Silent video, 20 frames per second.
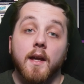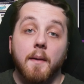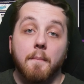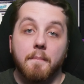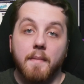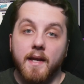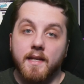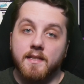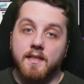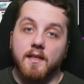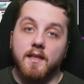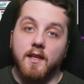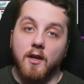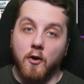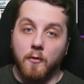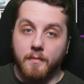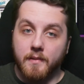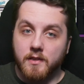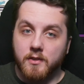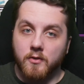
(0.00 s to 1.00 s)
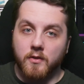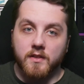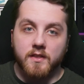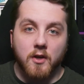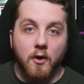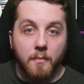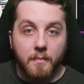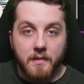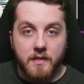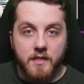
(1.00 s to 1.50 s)
Mesa, the open
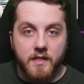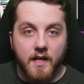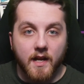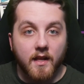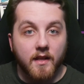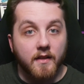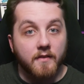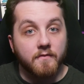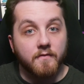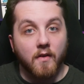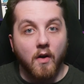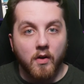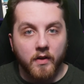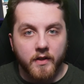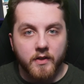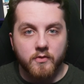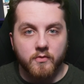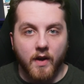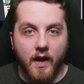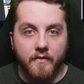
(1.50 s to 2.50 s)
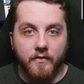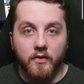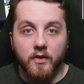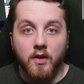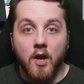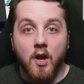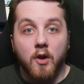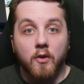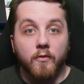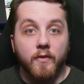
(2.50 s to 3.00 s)
source OpenGL and Vulkan
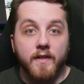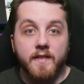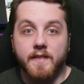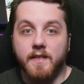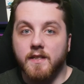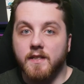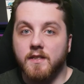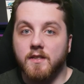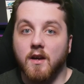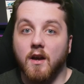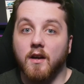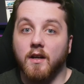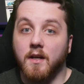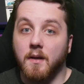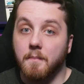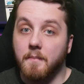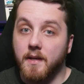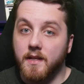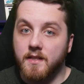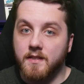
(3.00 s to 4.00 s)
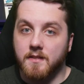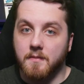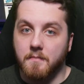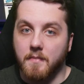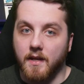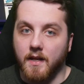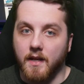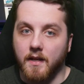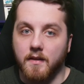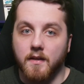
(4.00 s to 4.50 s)
driver, recently saw a commit
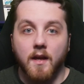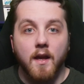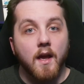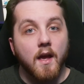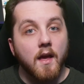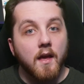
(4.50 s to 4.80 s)
submitted,